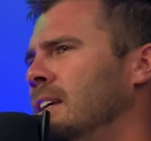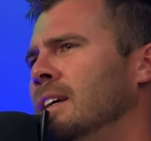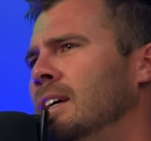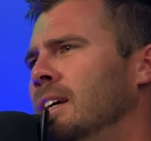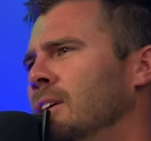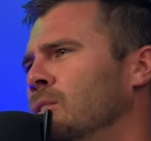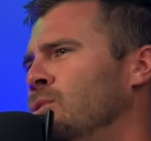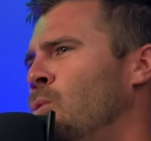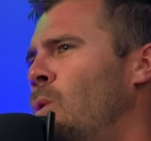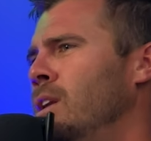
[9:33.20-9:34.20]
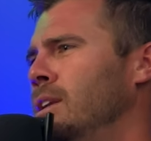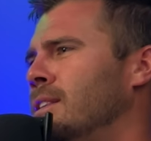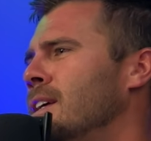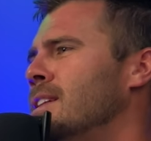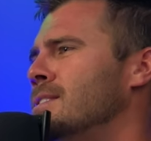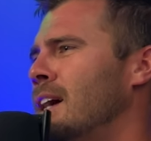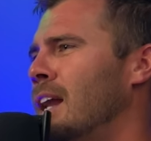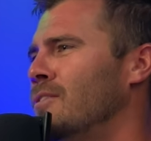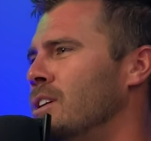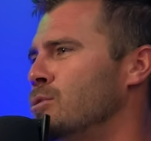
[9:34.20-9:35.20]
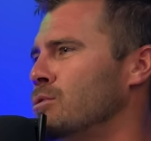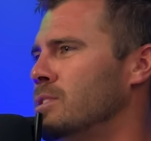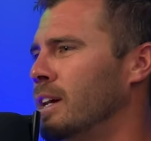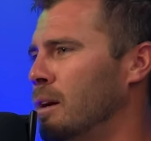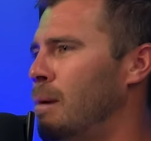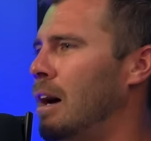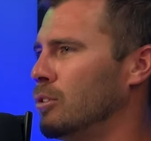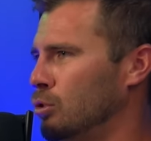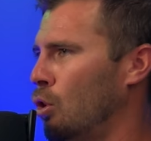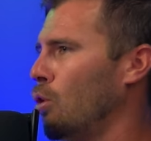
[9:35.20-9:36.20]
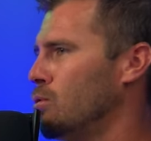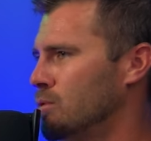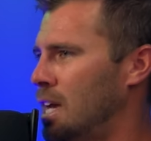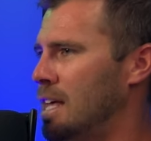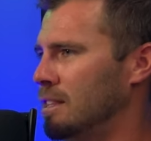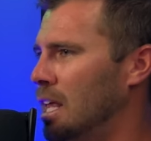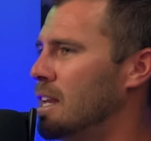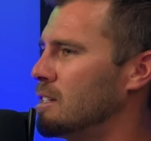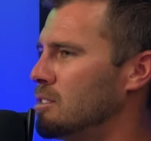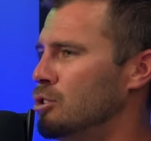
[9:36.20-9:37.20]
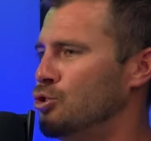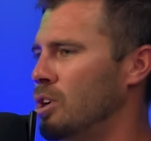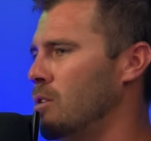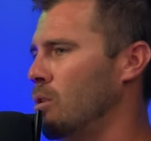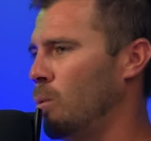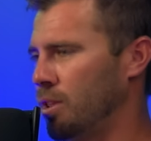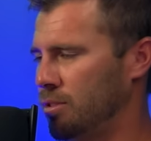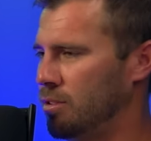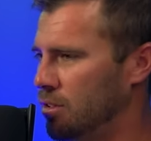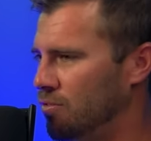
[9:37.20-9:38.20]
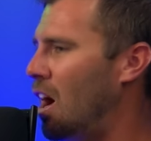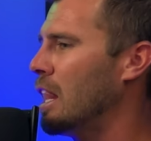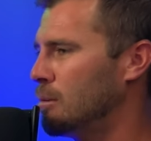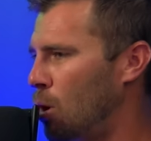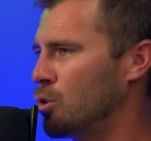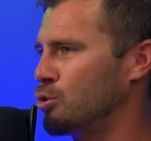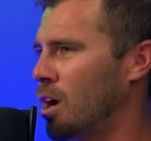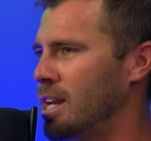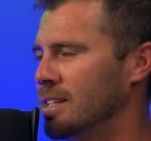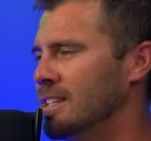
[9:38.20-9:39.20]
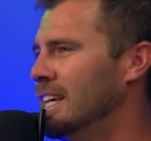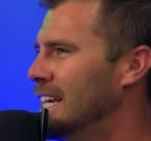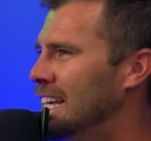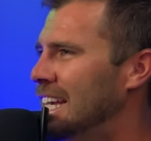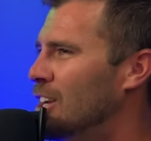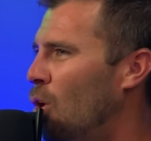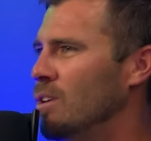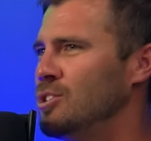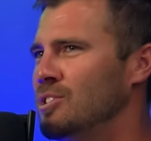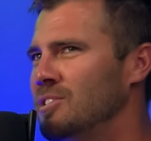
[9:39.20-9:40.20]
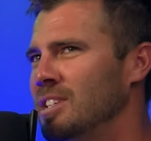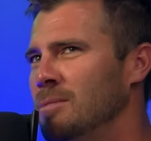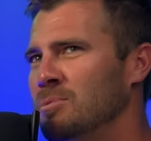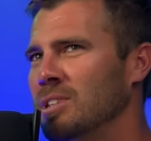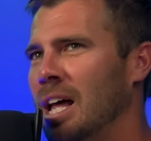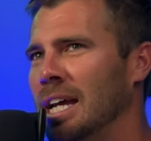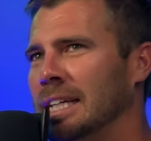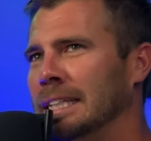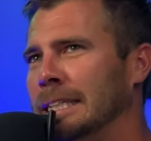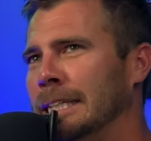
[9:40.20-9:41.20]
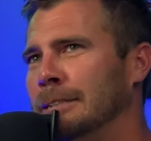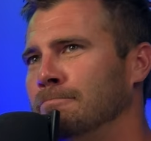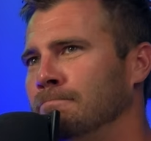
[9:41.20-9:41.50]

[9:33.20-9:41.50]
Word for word: it, the one thing that's kind of interesting about girls' athletics in general with volleyball training is it always just seems like uh,